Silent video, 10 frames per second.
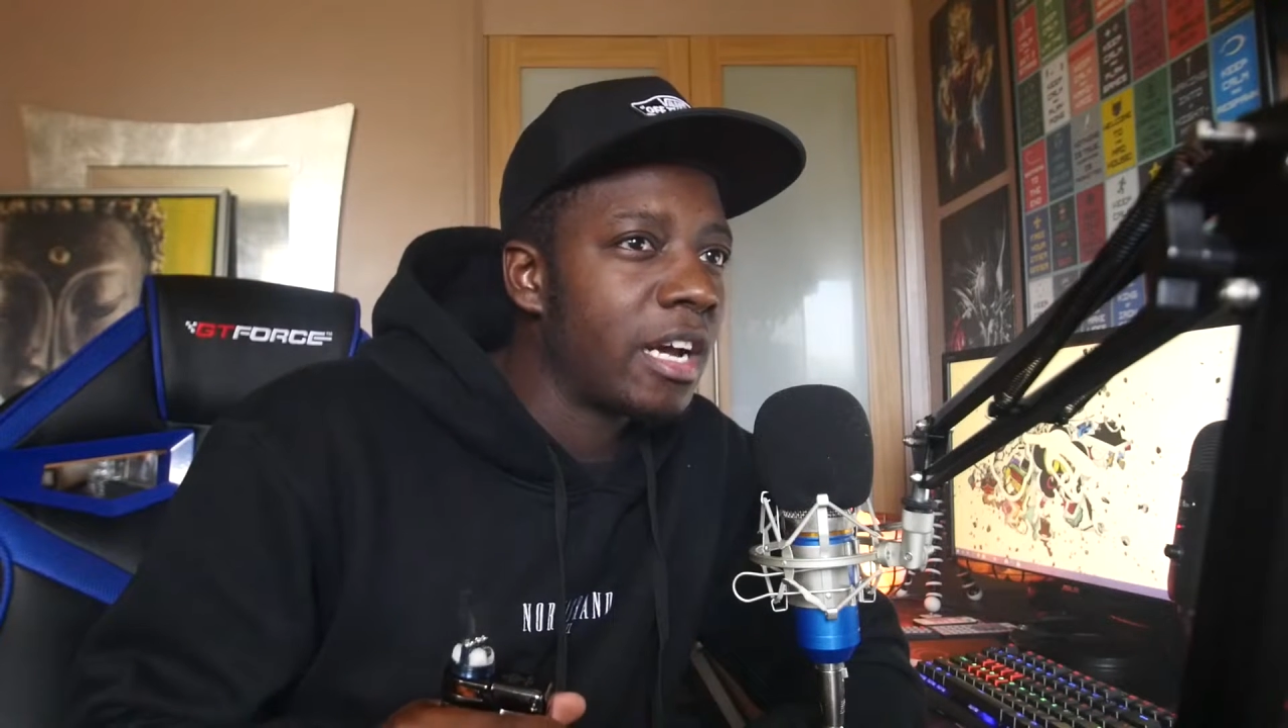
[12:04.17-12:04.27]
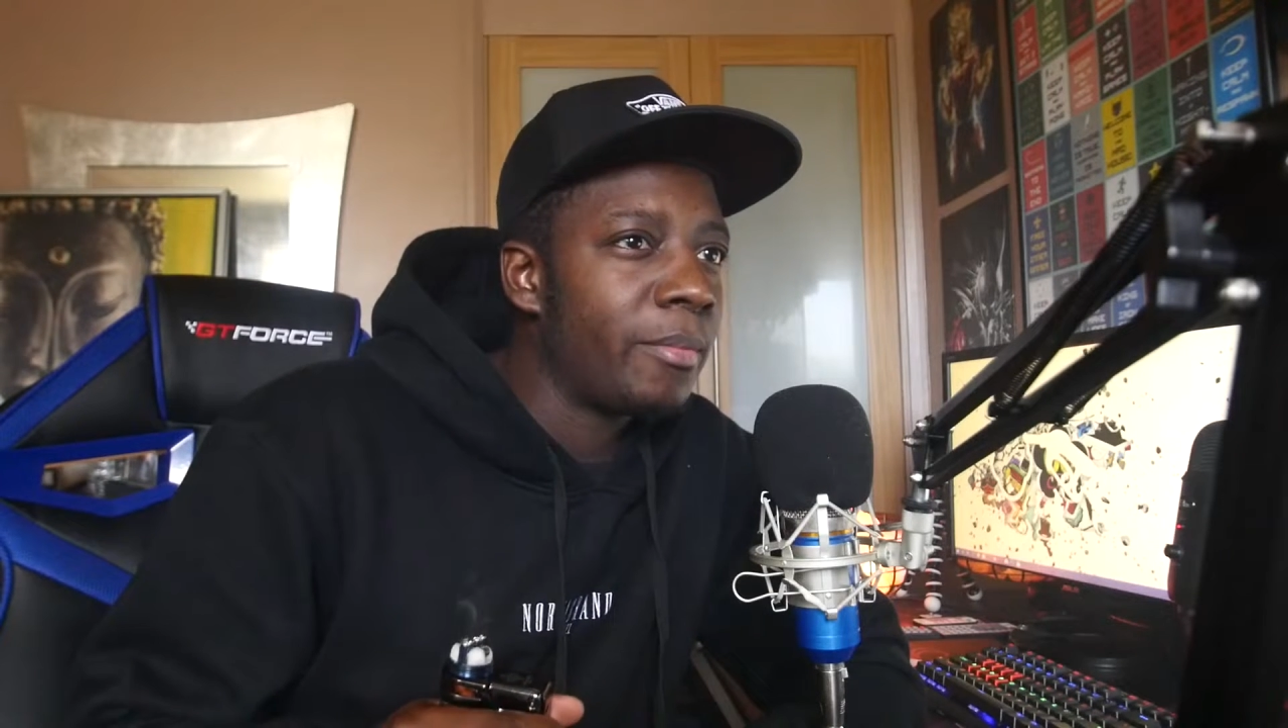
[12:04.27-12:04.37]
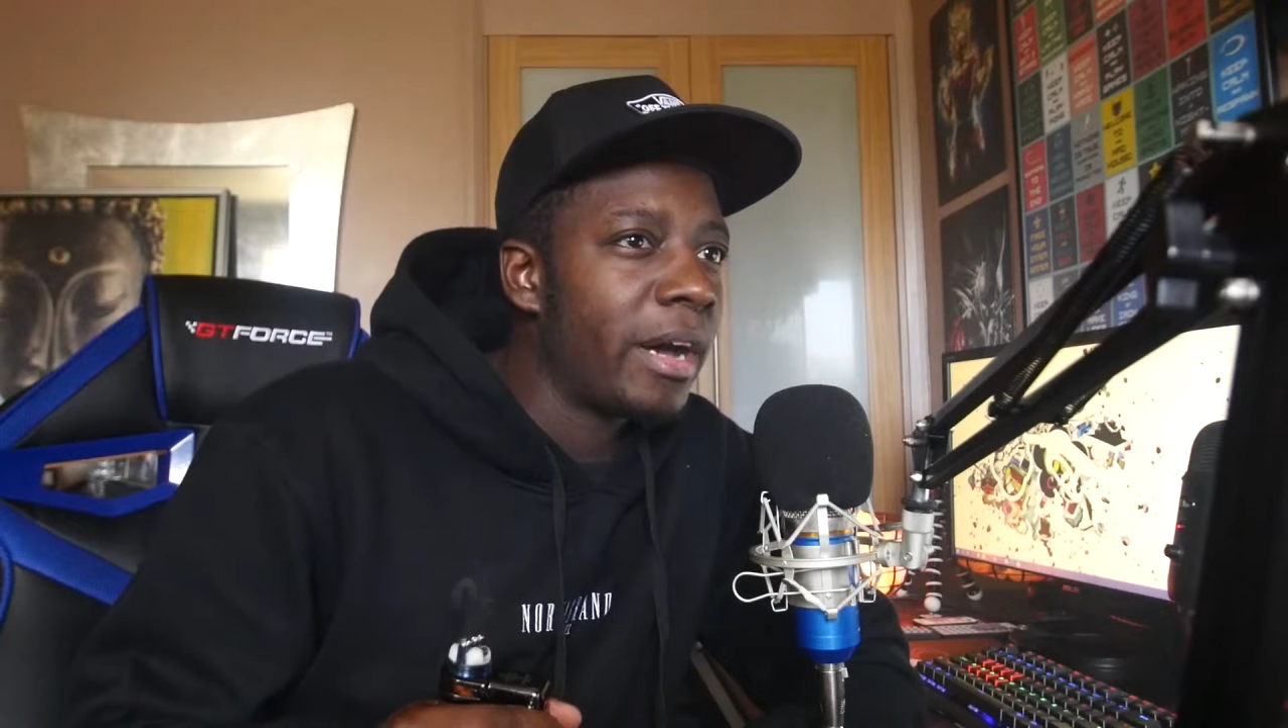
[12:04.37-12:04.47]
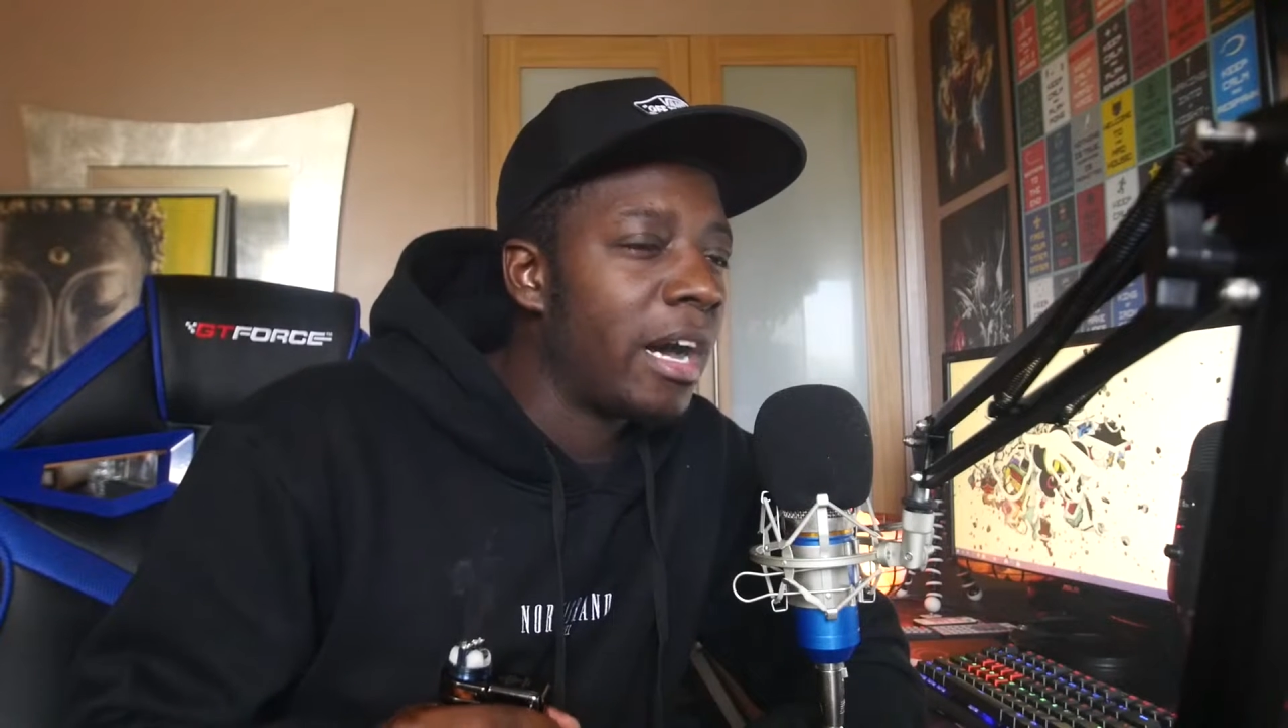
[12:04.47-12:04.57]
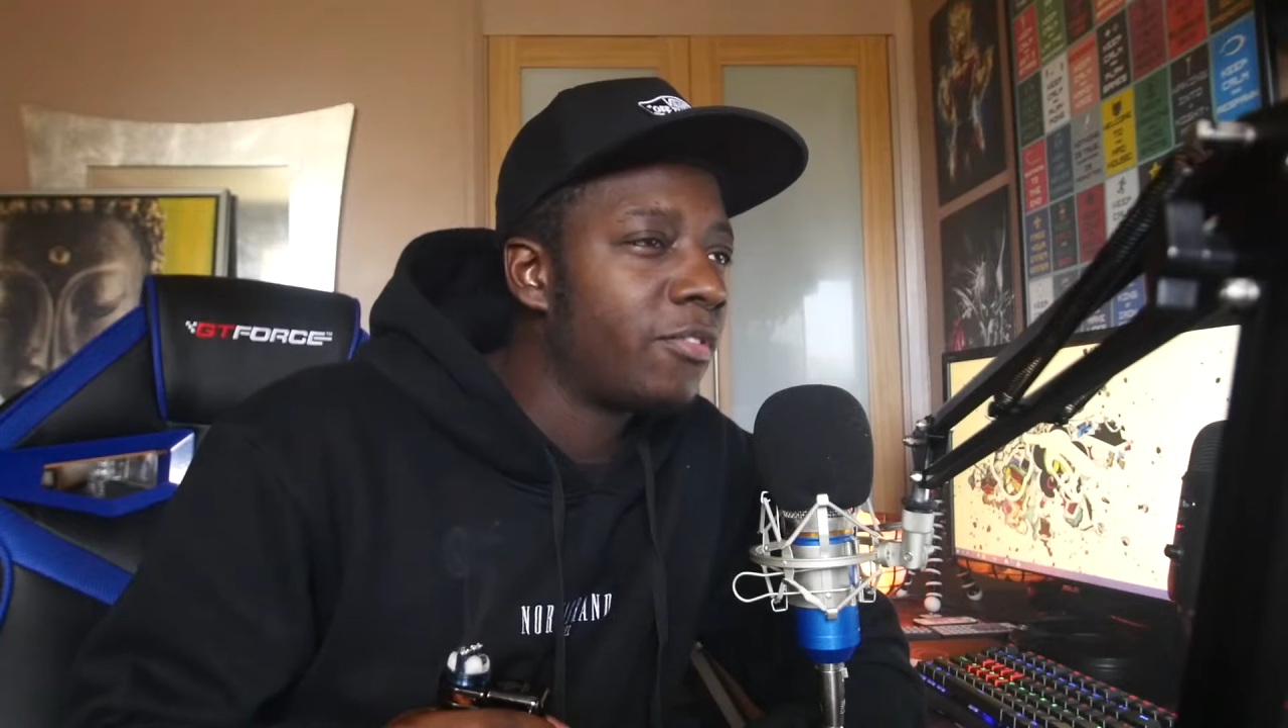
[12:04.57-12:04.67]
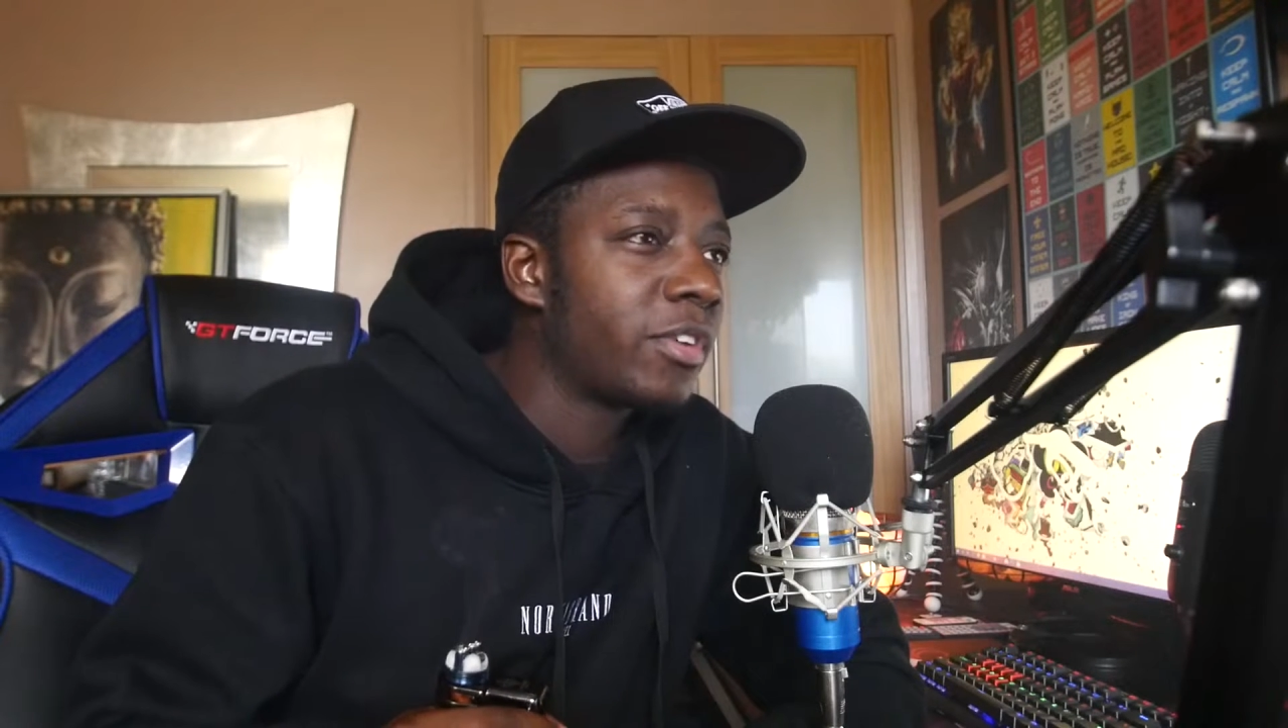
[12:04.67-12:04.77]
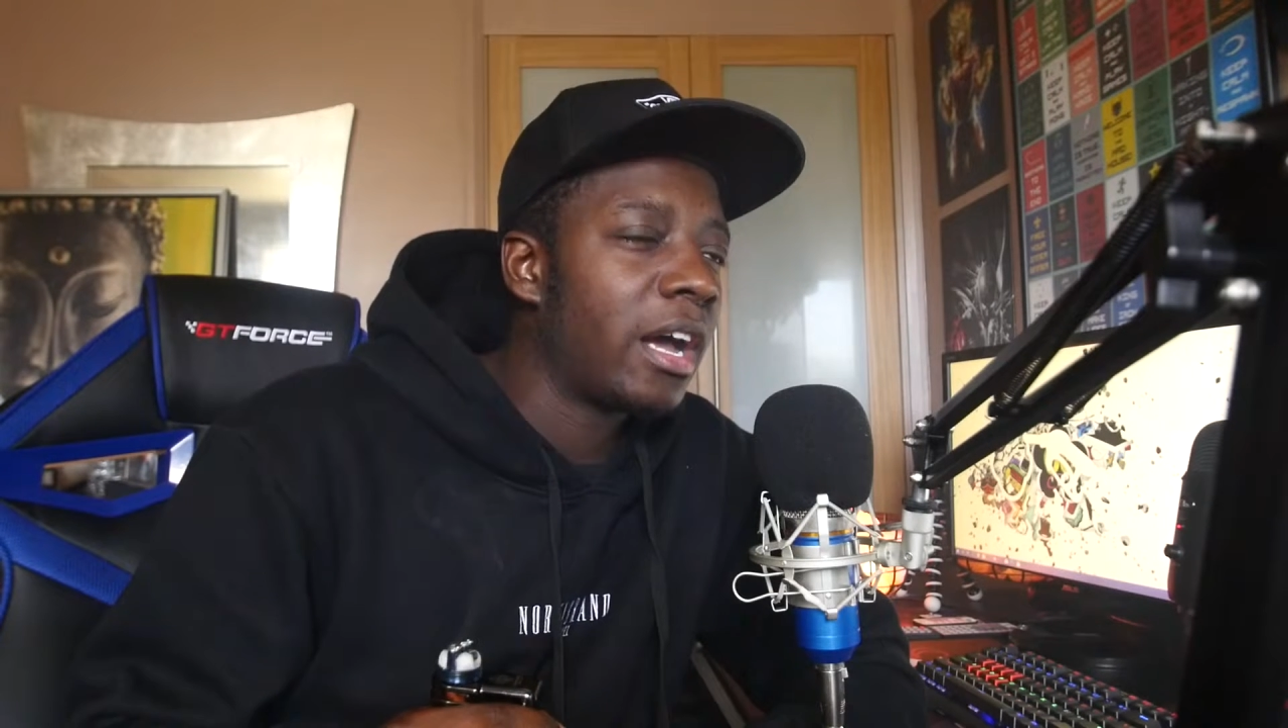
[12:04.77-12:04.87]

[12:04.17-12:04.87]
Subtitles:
I'm a half and